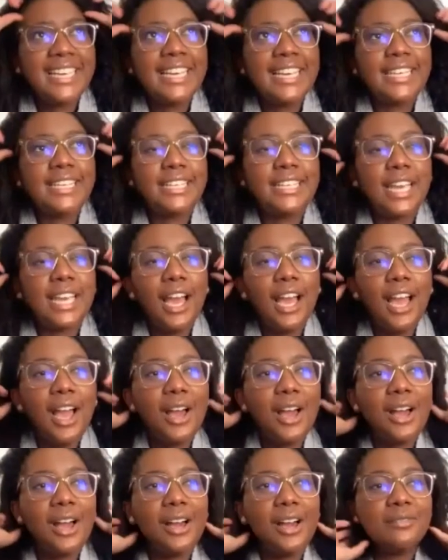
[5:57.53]

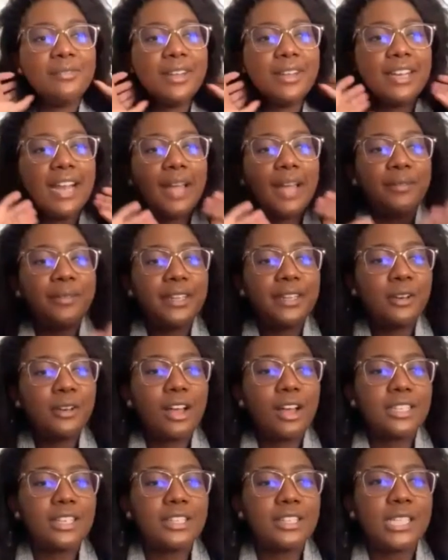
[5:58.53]
Yeah, but I mean,
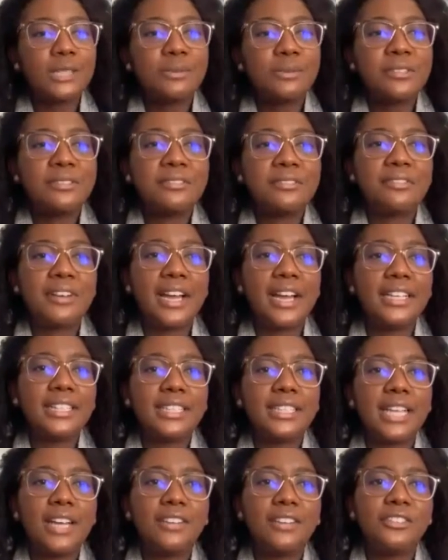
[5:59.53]
lockdown has been
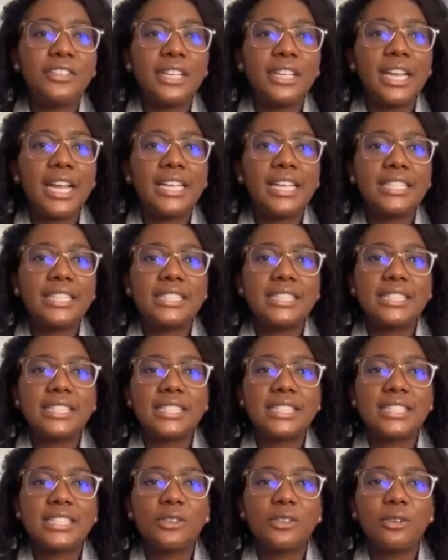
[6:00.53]
fine. I've realized
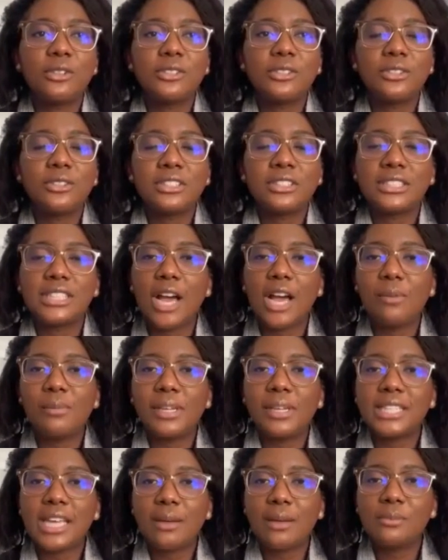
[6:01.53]
just how
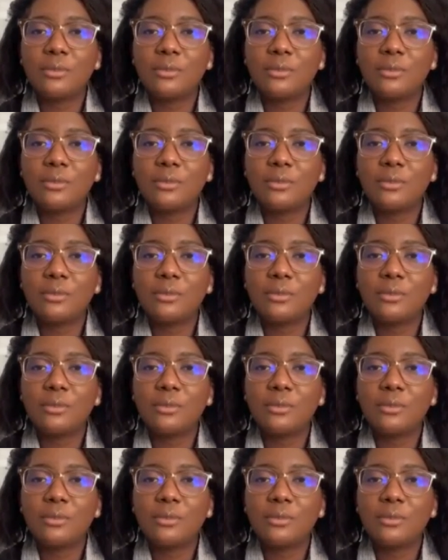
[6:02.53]
much I'm